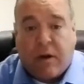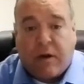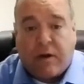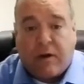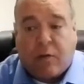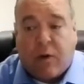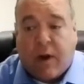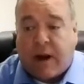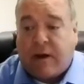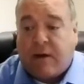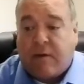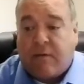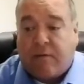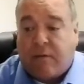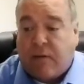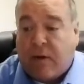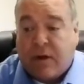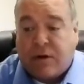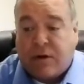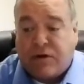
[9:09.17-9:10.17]
directive
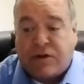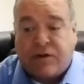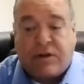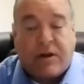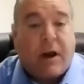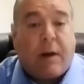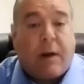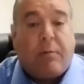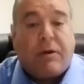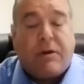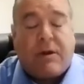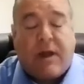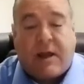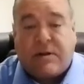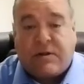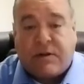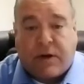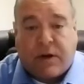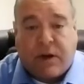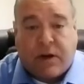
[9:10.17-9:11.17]
just a couple of
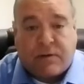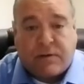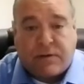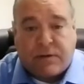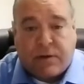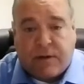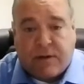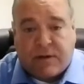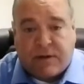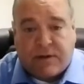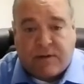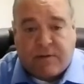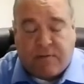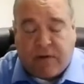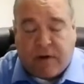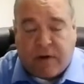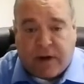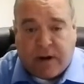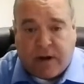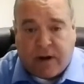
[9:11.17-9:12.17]
days ago. So this is a
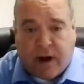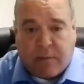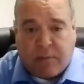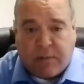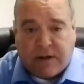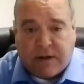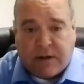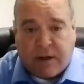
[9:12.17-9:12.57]
very timely